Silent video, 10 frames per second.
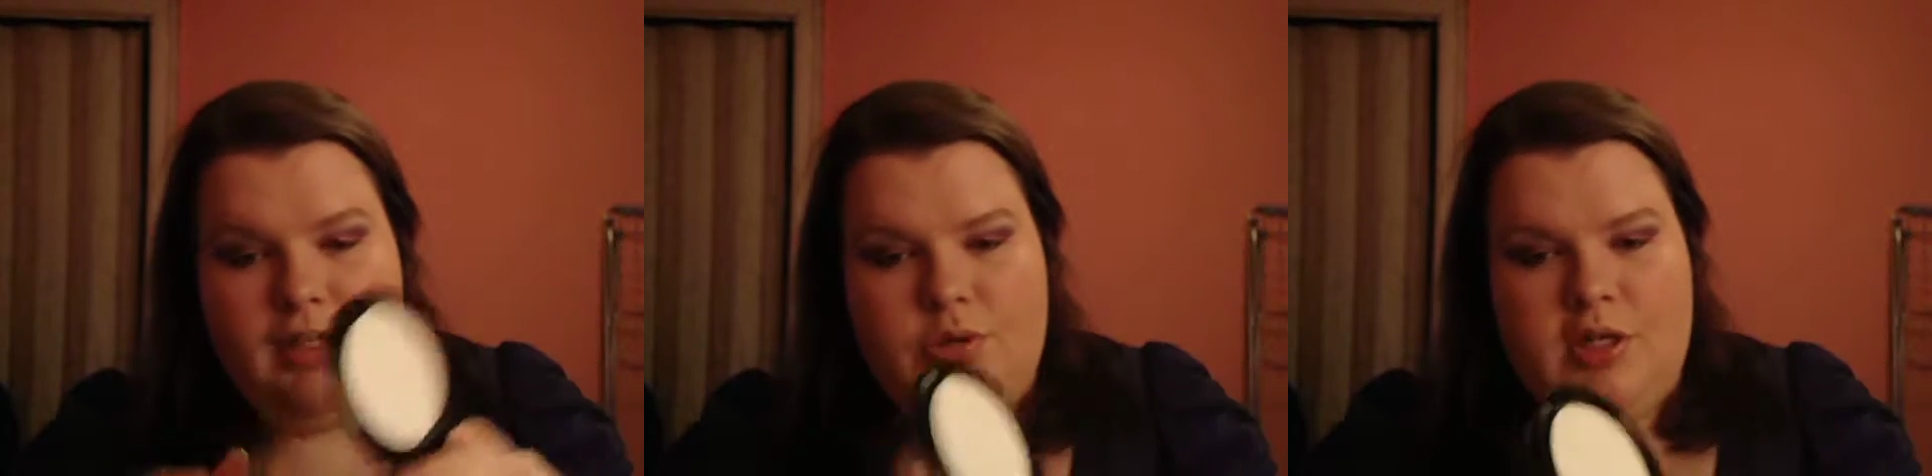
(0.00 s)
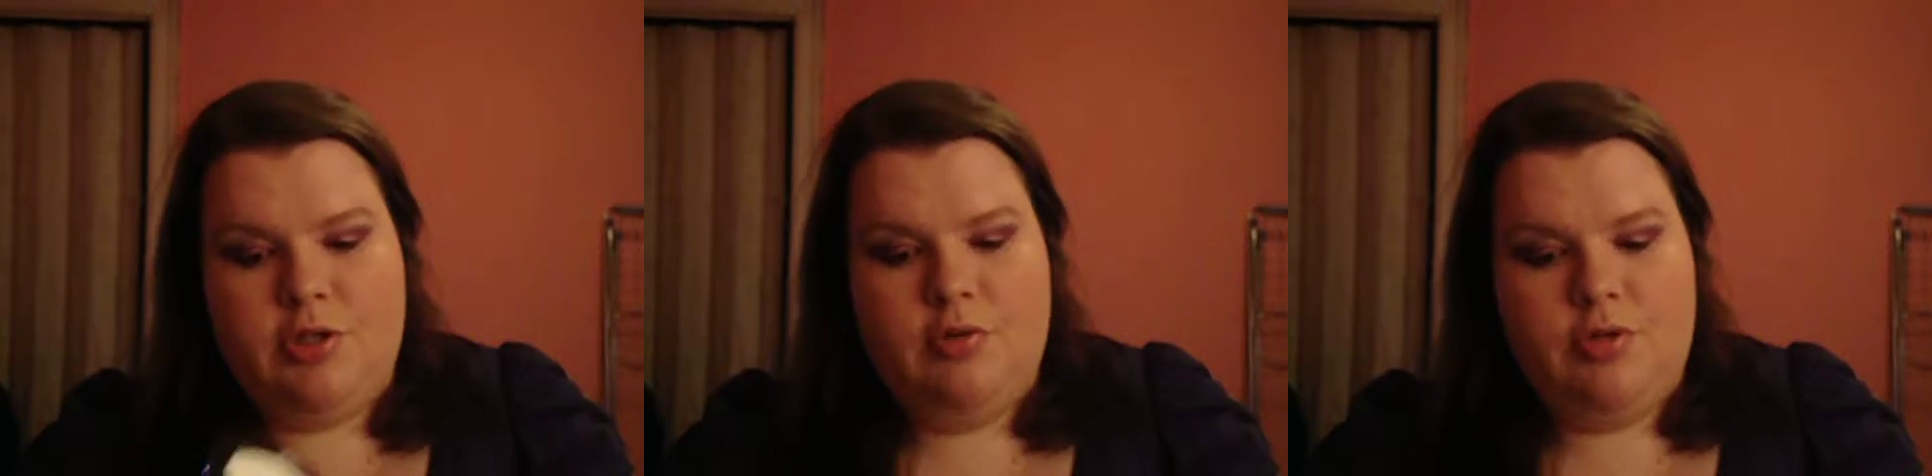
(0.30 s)

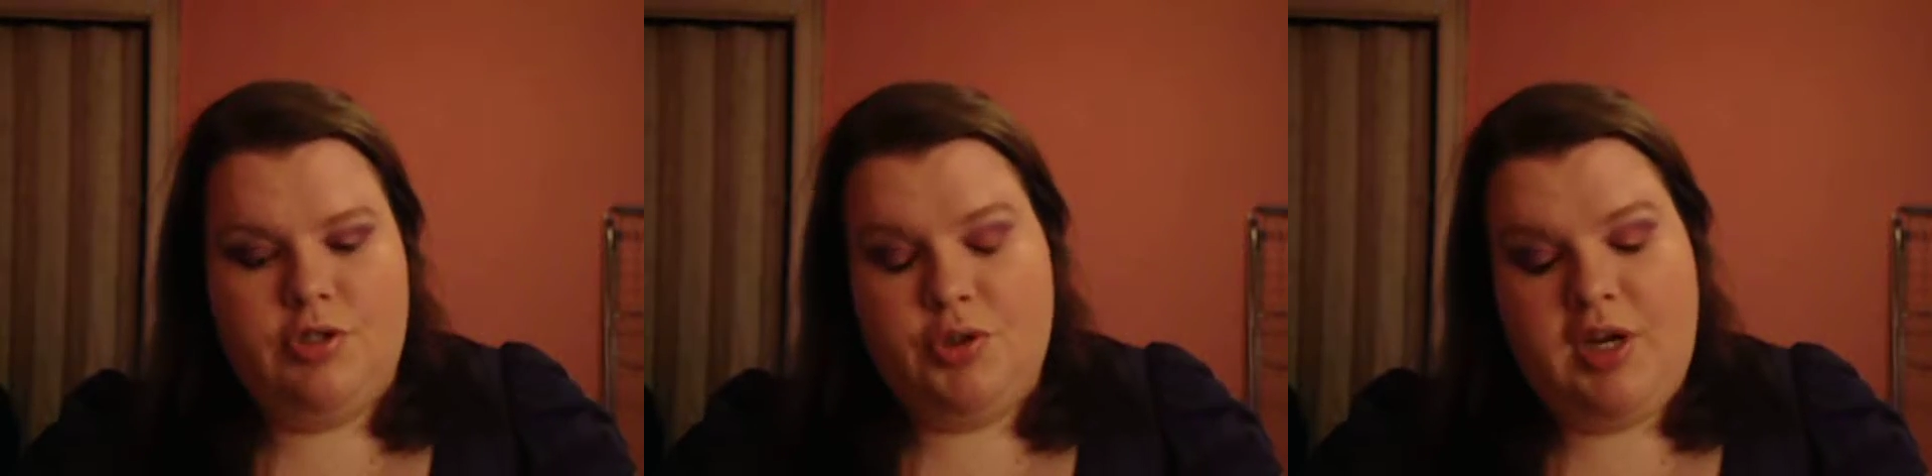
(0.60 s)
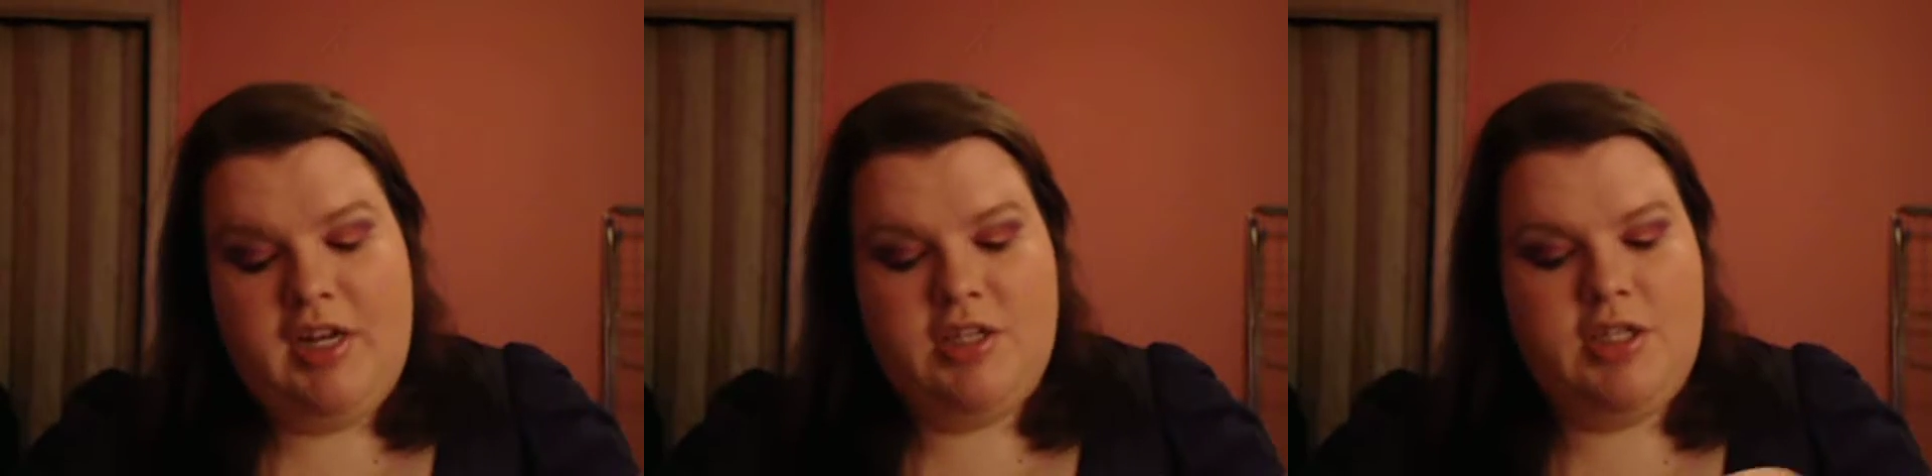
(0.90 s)
translucent. You
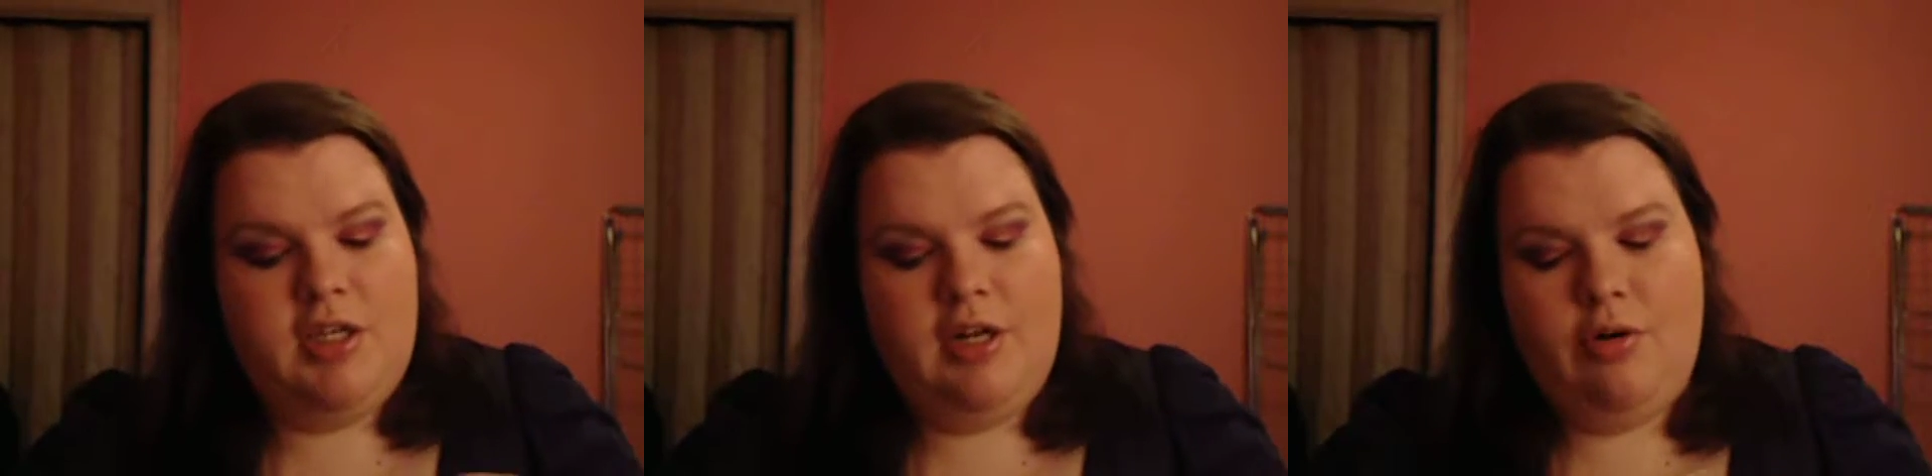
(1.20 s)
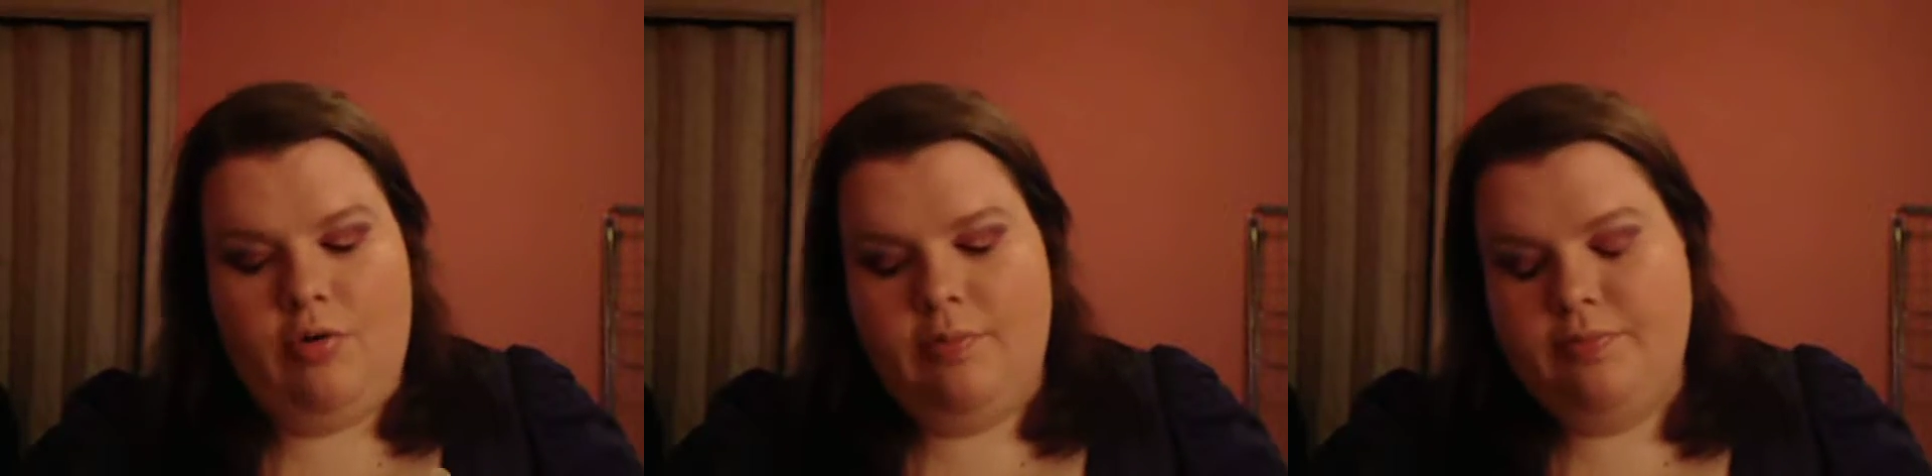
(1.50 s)
can't see it at all.